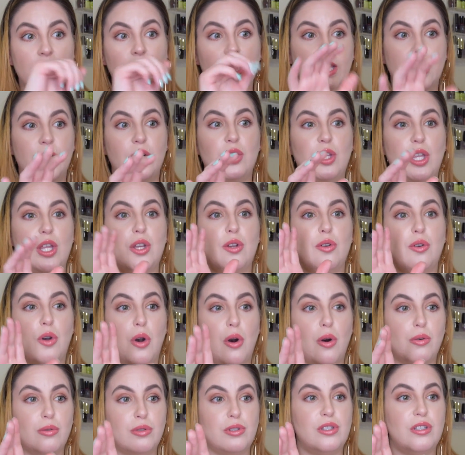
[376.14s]
Literally,
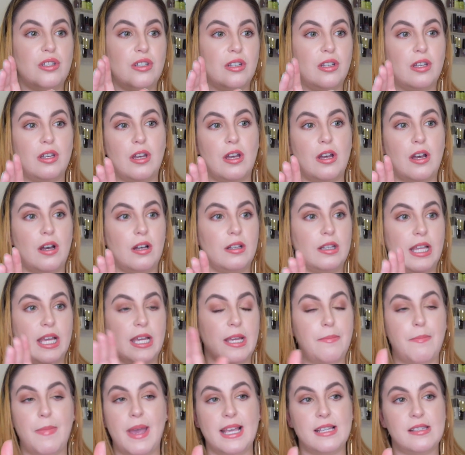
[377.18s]
go to
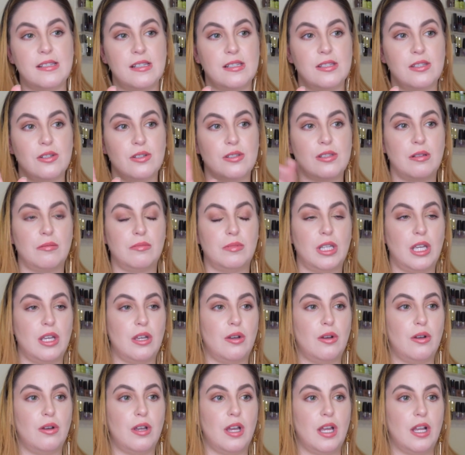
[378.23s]
like Macy's or
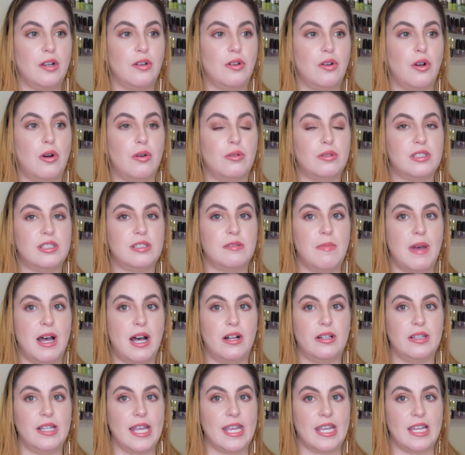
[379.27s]
something and go
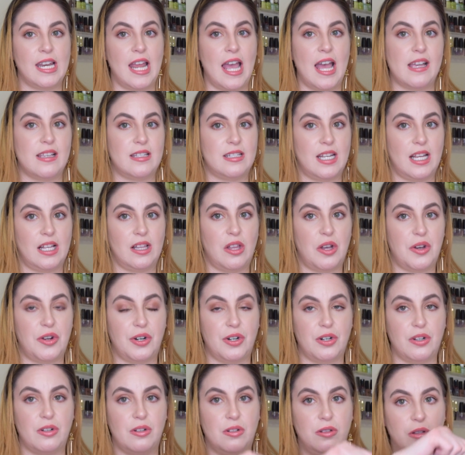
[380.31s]
smell like an Estee
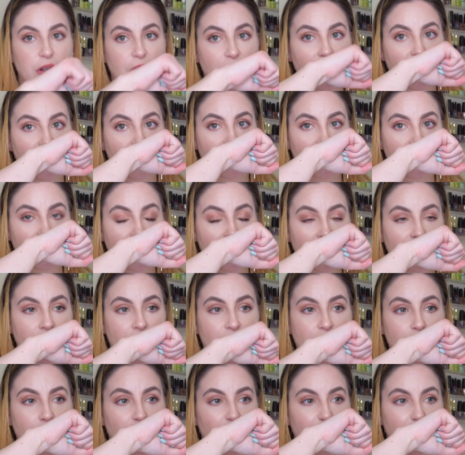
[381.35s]
Lauder cologne
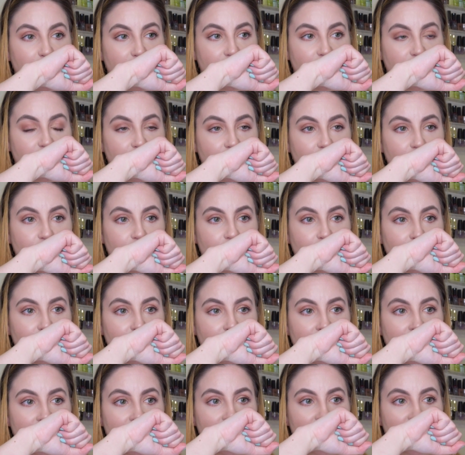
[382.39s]
or
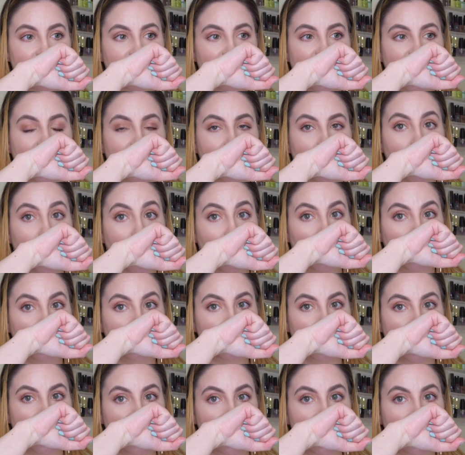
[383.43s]
perfume, like an
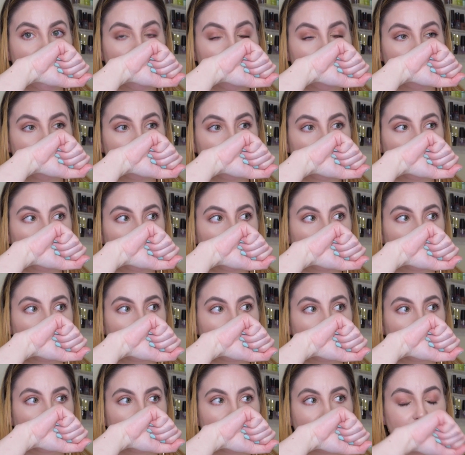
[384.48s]
old lady
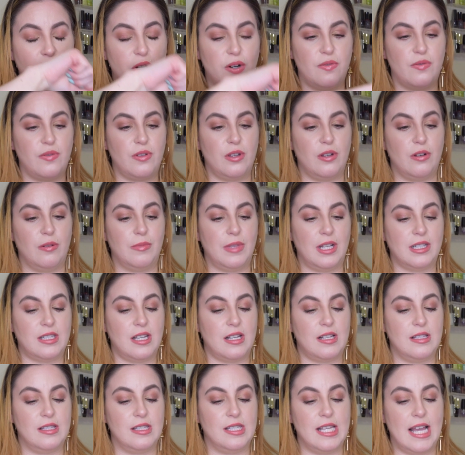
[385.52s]
perfume. That's
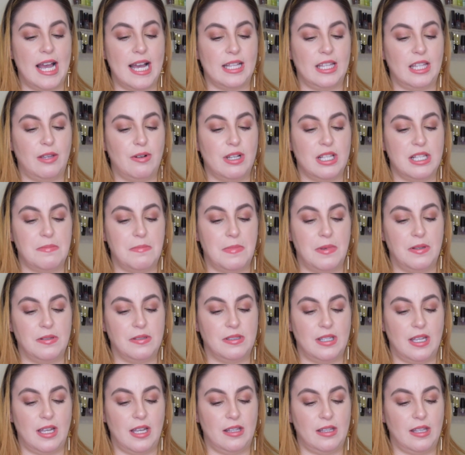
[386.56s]
exactly what it
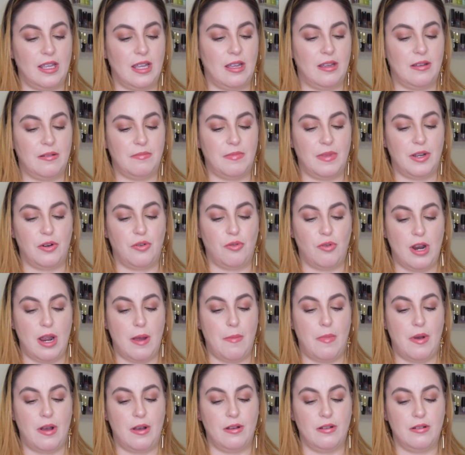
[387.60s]
smells like my
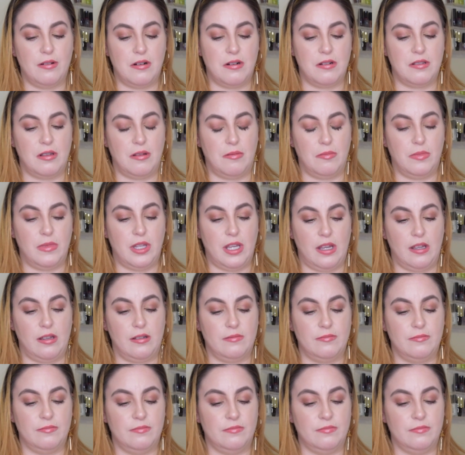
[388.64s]
grandma or something.